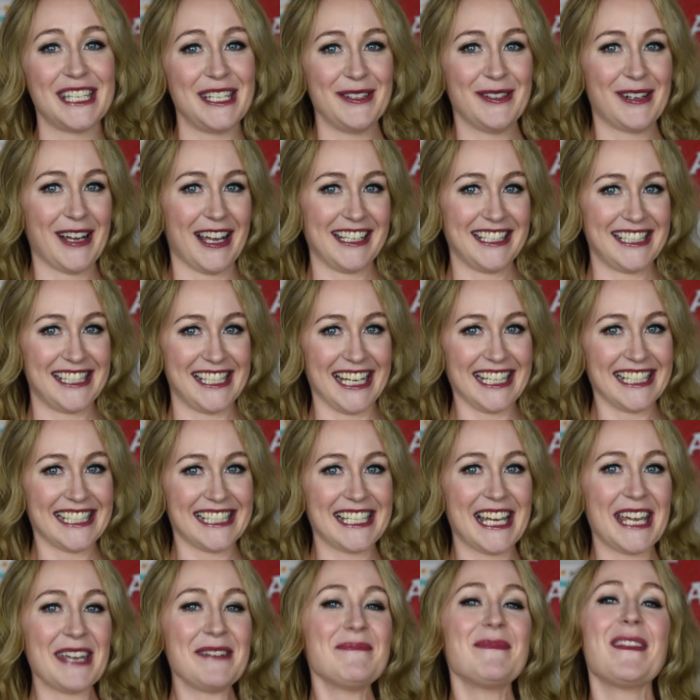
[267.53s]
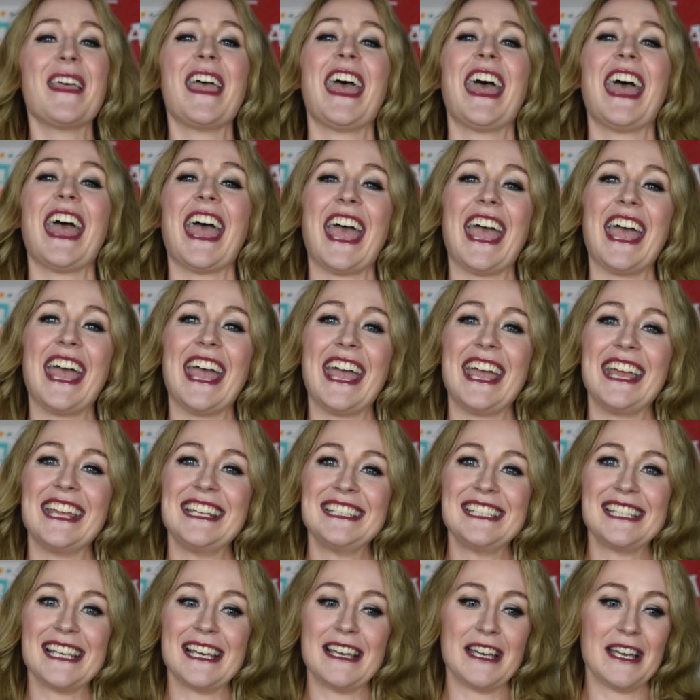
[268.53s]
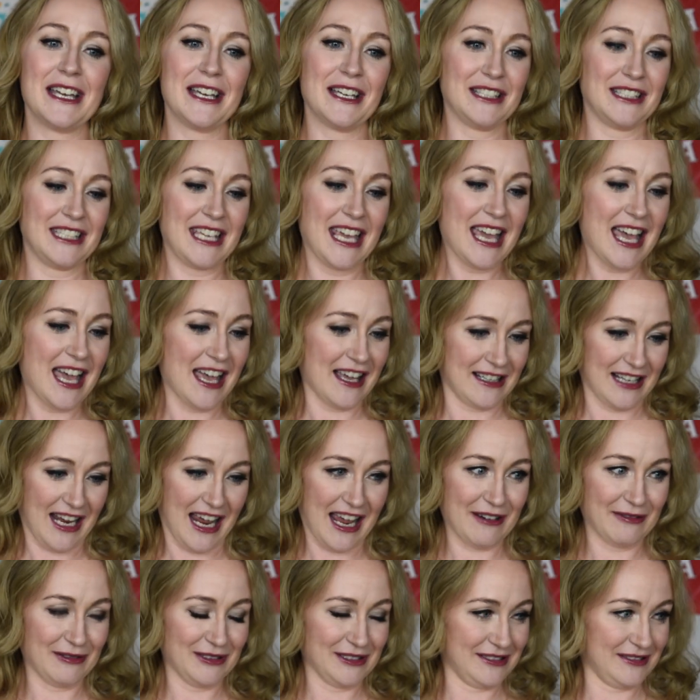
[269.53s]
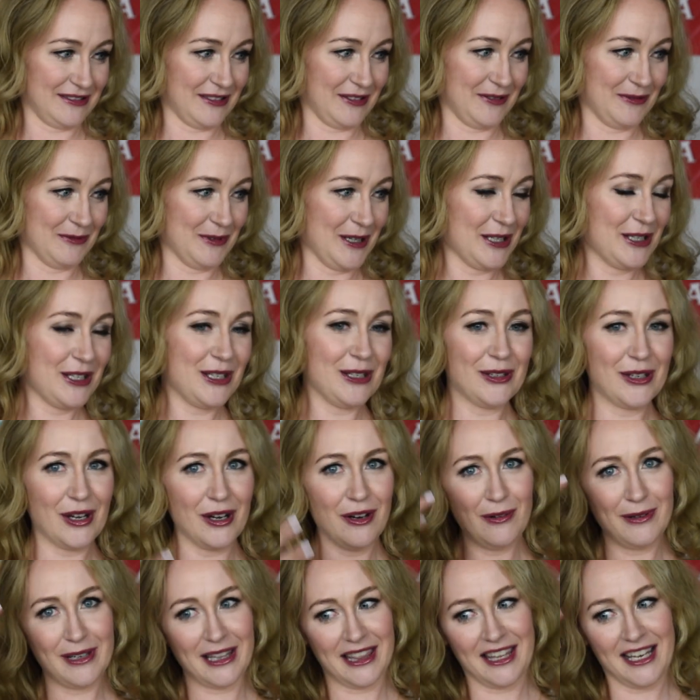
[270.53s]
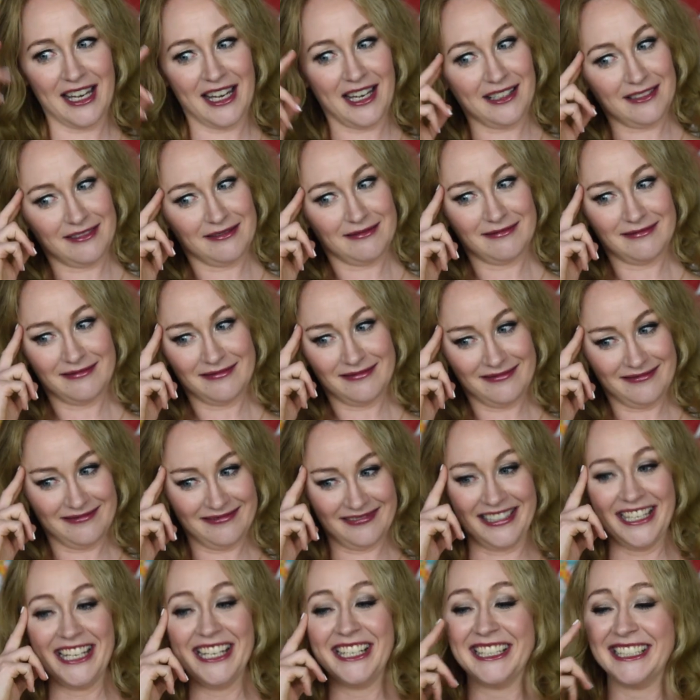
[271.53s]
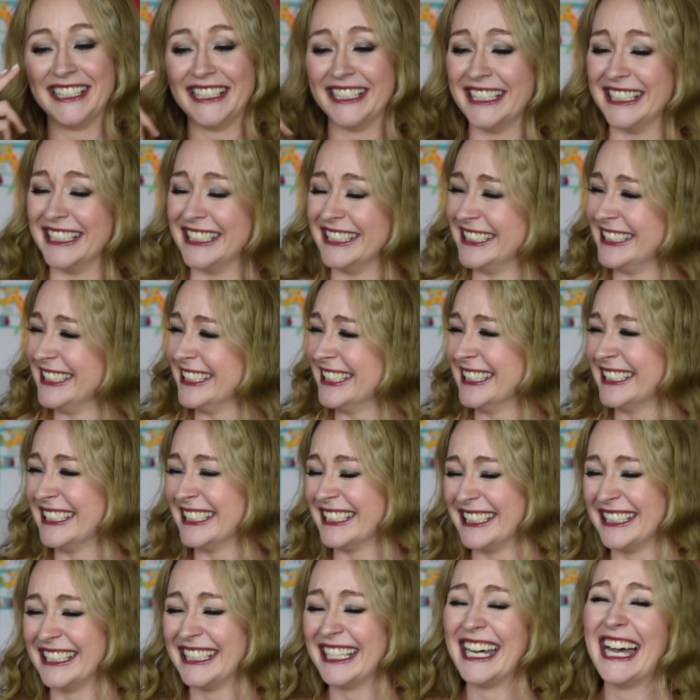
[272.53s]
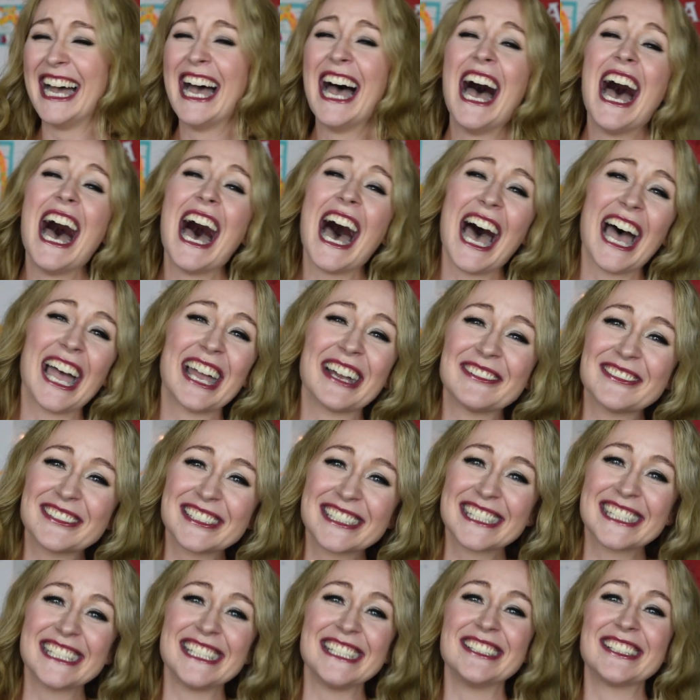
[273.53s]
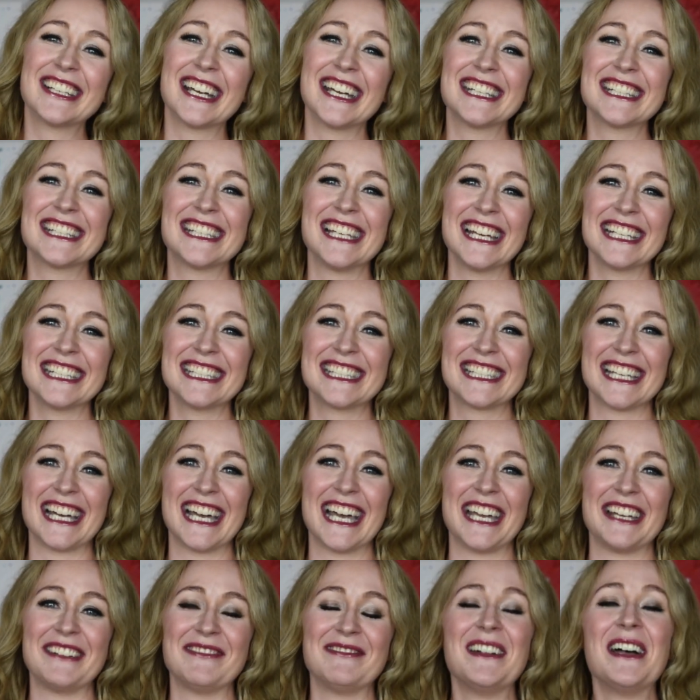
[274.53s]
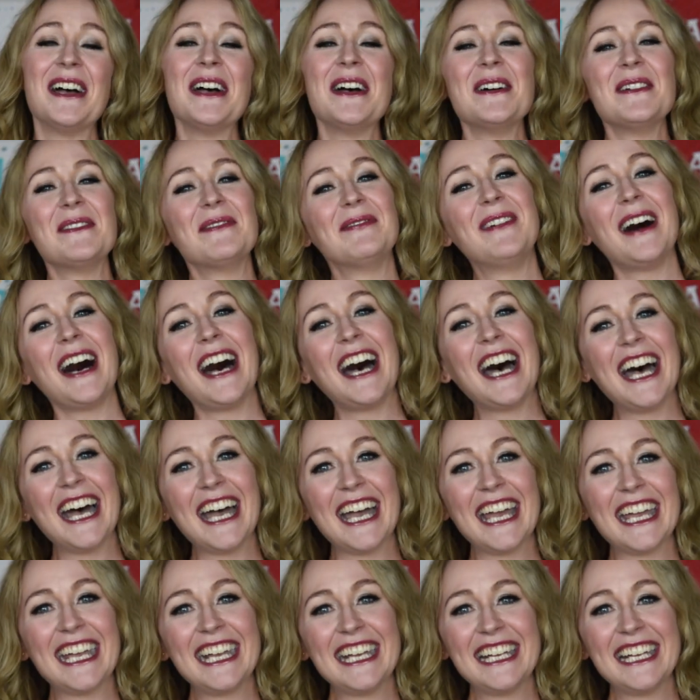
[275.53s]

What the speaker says: see you guys next time, and where do you go with that? I will see you guys next time. Bye!